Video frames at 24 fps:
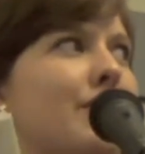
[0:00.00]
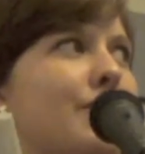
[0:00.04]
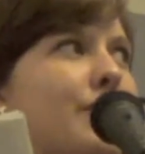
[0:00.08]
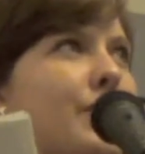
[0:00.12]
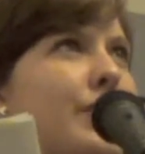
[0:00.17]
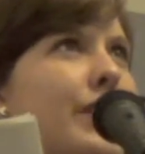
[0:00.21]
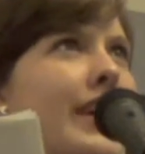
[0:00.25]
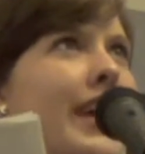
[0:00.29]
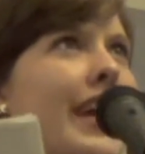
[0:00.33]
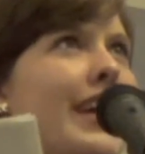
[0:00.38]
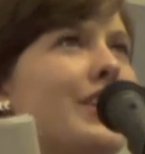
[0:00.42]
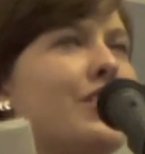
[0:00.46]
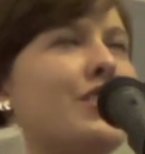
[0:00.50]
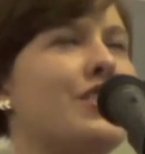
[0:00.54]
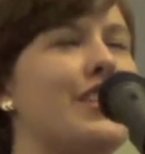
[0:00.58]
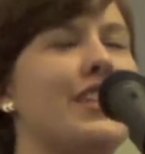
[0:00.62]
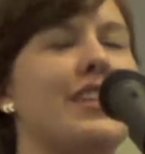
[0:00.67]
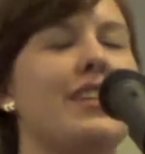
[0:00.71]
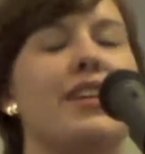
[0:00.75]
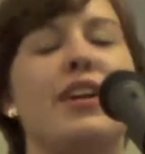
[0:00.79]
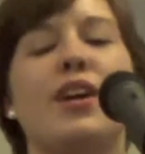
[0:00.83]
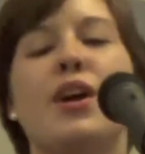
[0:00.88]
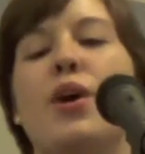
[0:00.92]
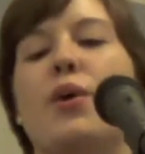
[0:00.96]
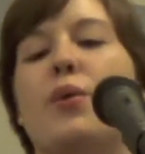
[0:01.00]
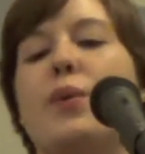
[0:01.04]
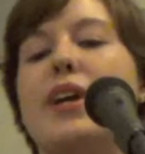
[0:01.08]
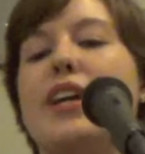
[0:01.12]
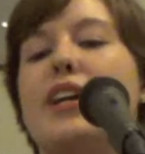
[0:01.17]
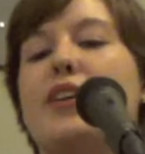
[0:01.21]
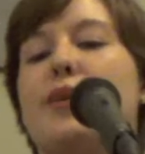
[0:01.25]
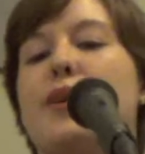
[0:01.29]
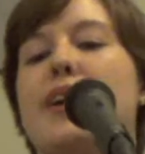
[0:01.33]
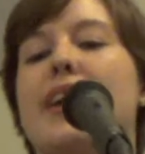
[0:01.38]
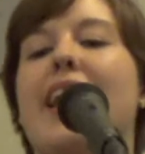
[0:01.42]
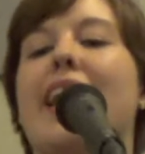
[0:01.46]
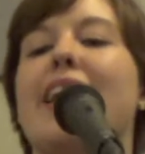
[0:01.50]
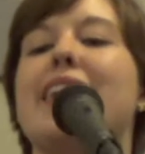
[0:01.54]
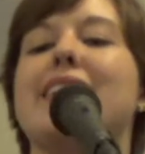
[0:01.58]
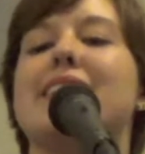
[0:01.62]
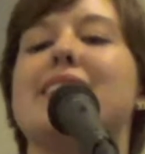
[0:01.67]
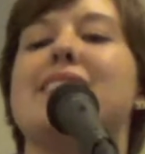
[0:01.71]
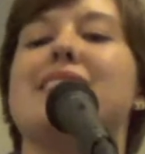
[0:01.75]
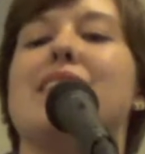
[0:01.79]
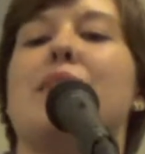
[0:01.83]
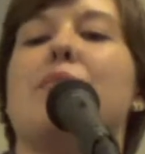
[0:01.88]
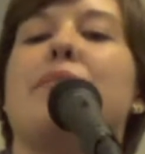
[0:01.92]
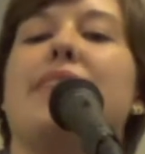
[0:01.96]
of creation, we
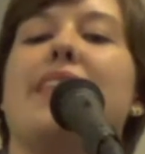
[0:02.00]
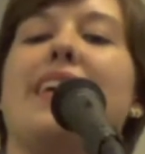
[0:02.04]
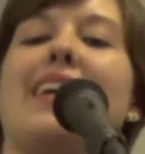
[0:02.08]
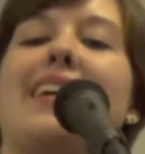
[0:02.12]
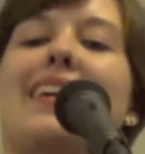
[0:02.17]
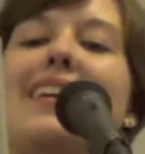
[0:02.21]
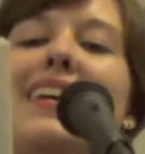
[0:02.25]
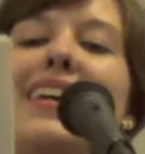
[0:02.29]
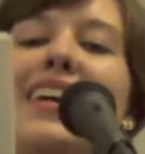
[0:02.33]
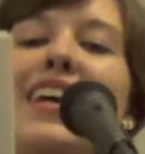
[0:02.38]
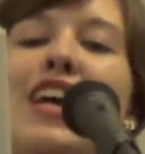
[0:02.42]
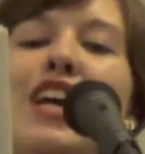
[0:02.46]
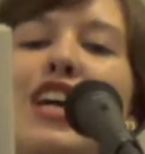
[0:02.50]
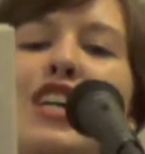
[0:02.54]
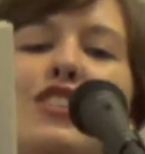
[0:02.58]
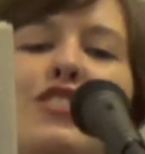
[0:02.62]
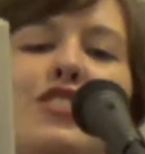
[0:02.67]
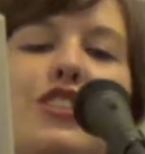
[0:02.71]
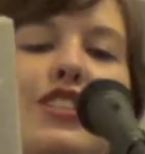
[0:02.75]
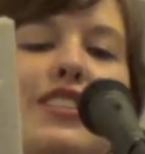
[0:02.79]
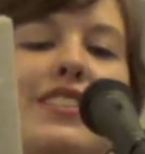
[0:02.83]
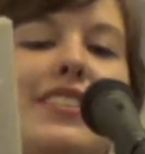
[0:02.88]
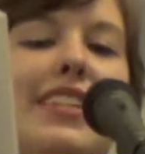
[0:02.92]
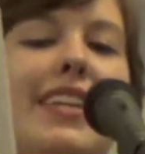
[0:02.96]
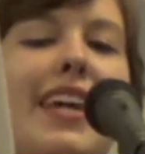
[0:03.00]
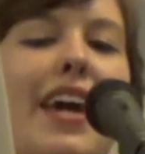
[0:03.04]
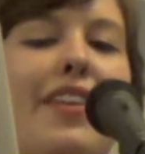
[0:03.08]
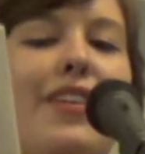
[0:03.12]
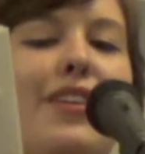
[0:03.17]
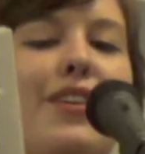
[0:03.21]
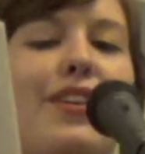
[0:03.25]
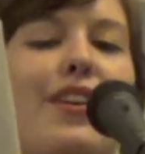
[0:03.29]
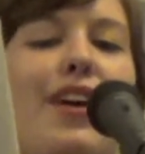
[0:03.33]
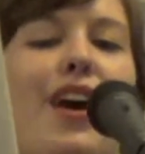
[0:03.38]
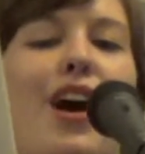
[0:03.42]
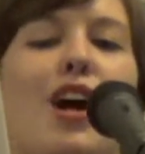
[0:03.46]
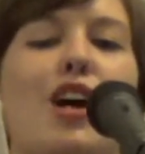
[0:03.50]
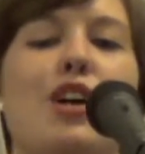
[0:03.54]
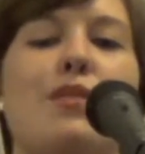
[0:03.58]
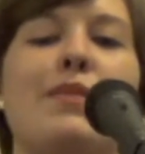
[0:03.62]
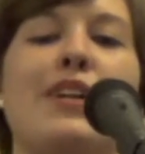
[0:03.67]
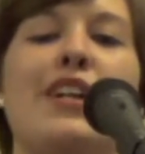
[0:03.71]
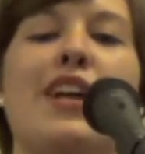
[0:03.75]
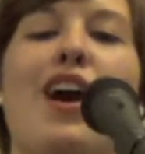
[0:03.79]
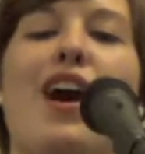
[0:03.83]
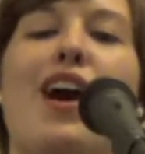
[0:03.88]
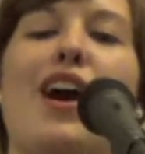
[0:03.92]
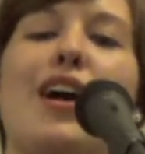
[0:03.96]
created something. Stood together, arm
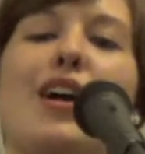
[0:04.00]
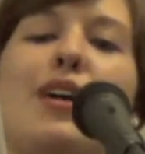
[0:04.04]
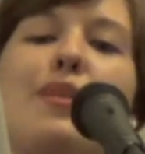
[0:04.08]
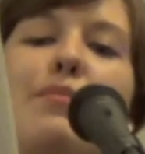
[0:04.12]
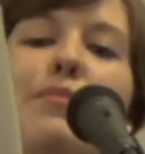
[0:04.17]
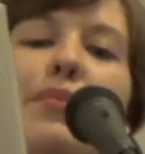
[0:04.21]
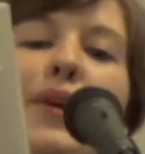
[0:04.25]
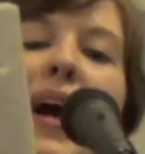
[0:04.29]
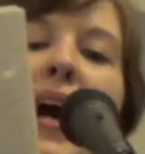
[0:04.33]
in arm,